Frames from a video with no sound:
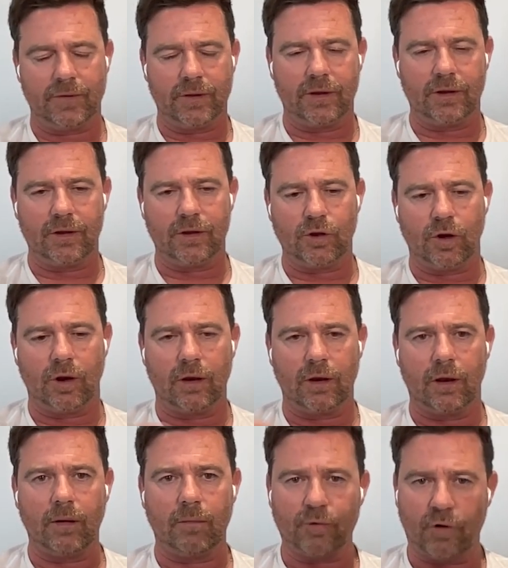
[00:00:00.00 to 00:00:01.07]
you
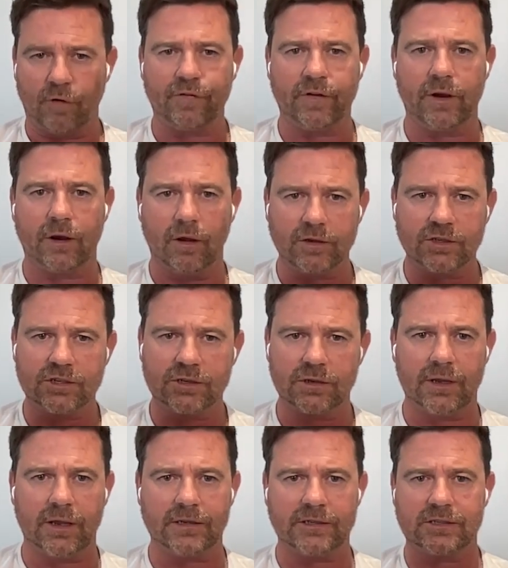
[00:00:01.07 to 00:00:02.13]
know, profit and loss
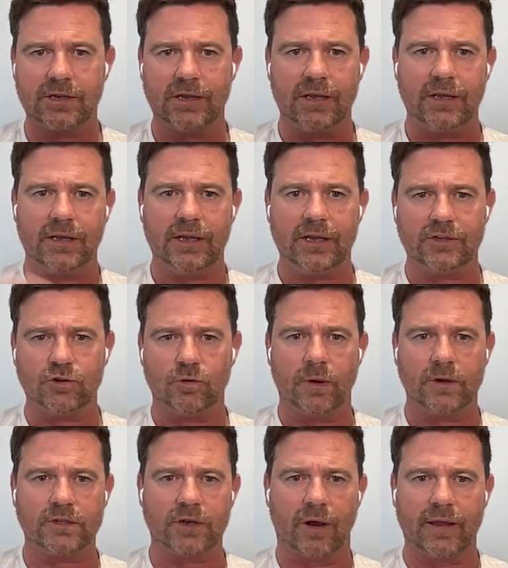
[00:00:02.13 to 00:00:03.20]
is is
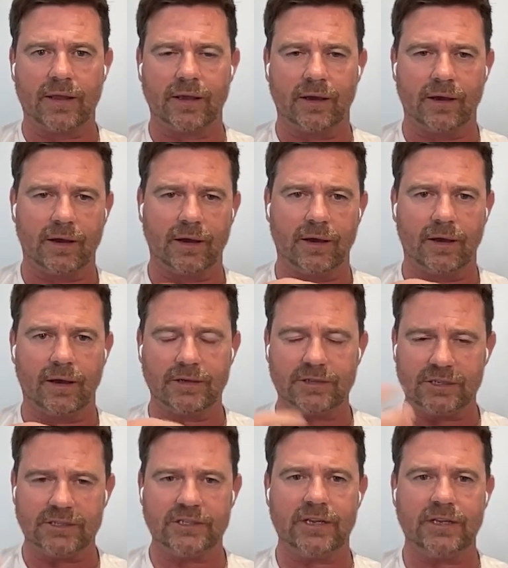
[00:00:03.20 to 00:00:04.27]
almost like a, a,
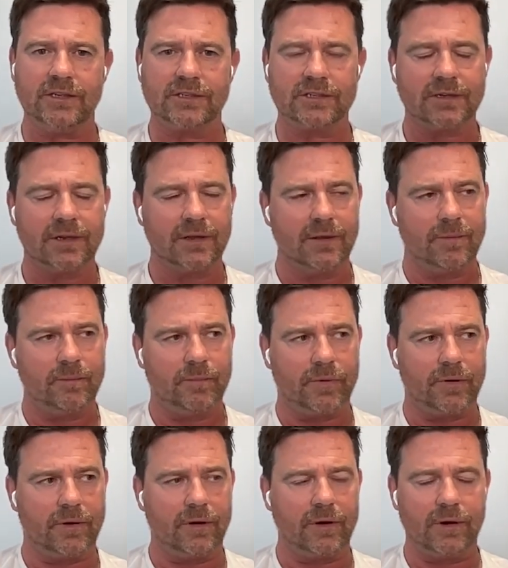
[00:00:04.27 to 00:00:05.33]
disease.
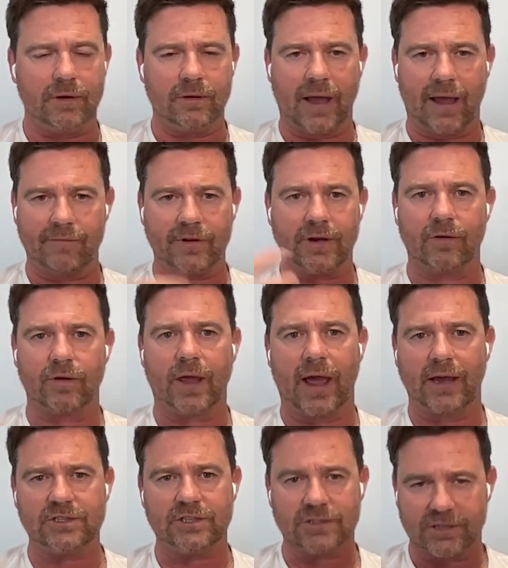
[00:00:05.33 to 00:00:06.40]
But having no
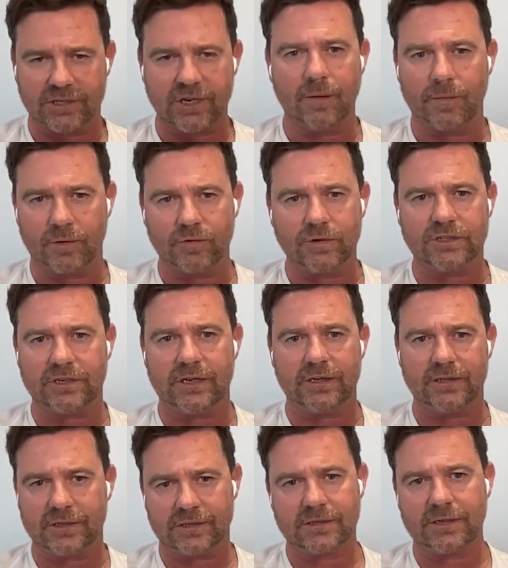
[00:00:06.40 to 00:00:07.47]
cash is a terminal
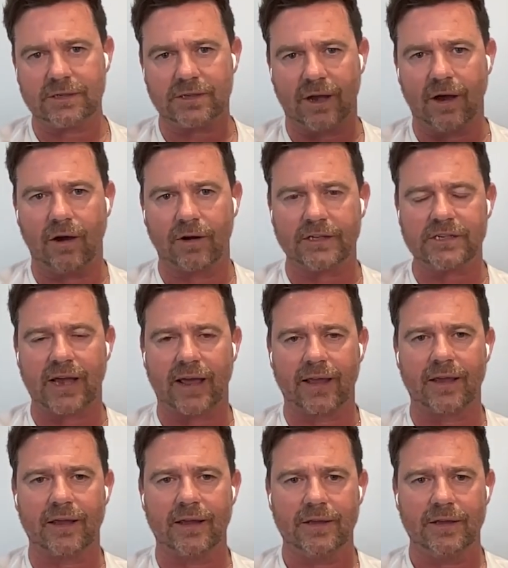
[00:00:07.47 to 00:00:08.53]
disease. It's it's a heart
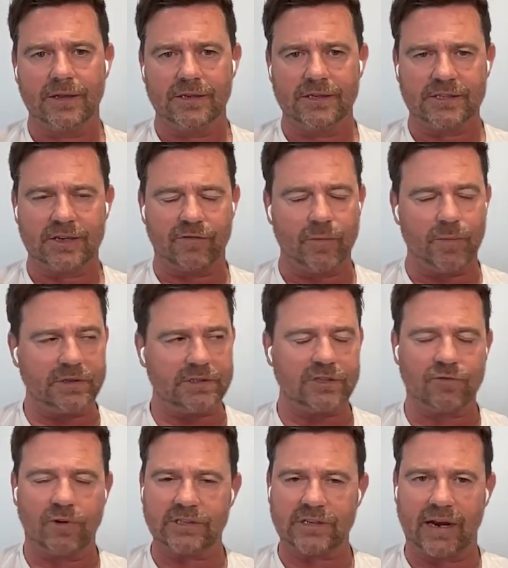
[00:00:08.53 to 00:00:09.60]
attack. So if a
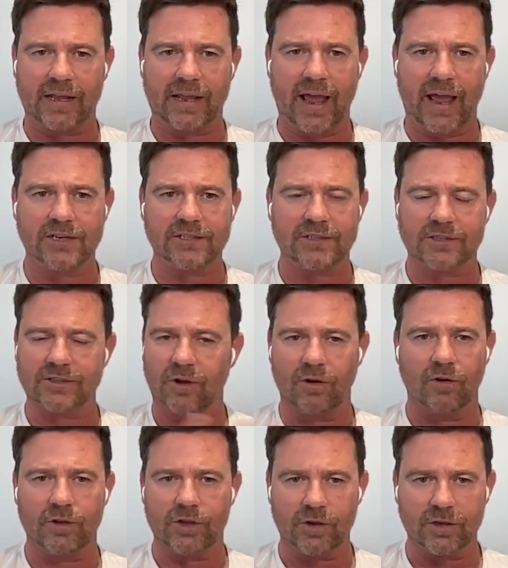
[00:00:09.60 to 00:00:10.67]
business runs out of cash, there's not a
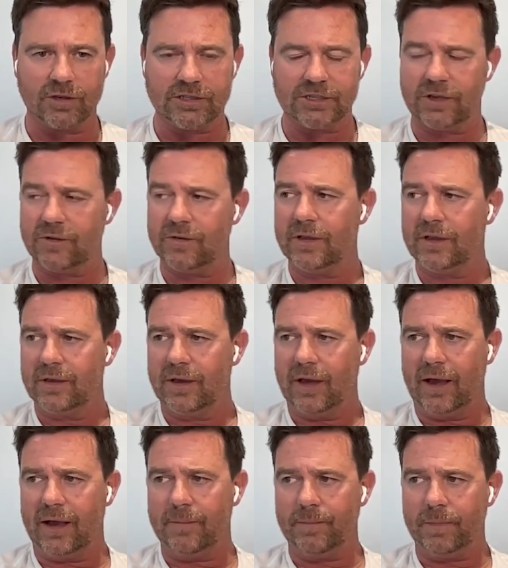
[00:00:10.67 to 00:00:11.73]
lot you can do
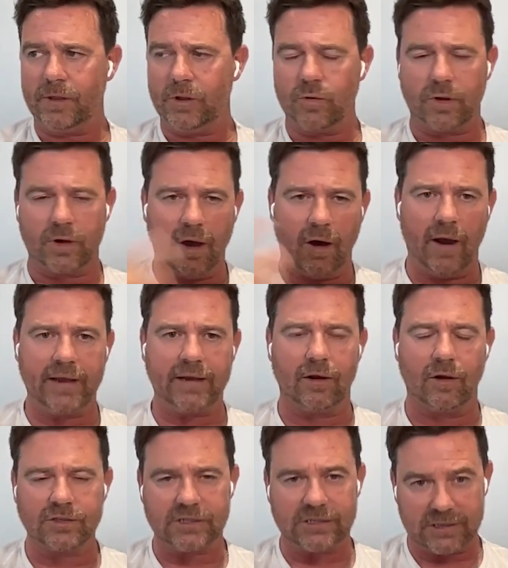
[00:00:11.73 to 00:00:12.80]
um, you can hide
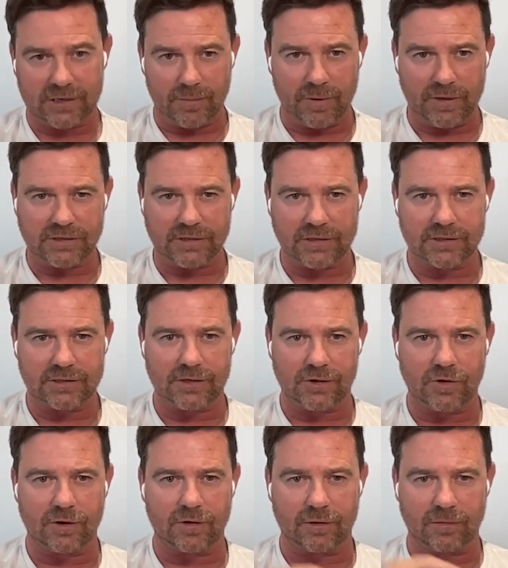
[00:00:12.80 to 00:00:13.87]
losses in a business.
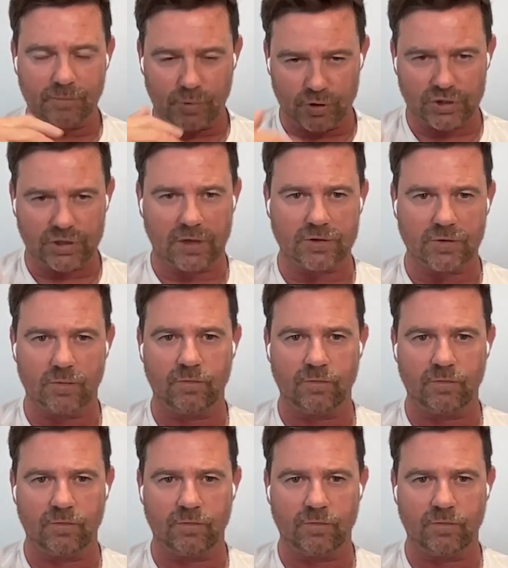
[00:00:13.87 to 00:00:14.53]
You can push those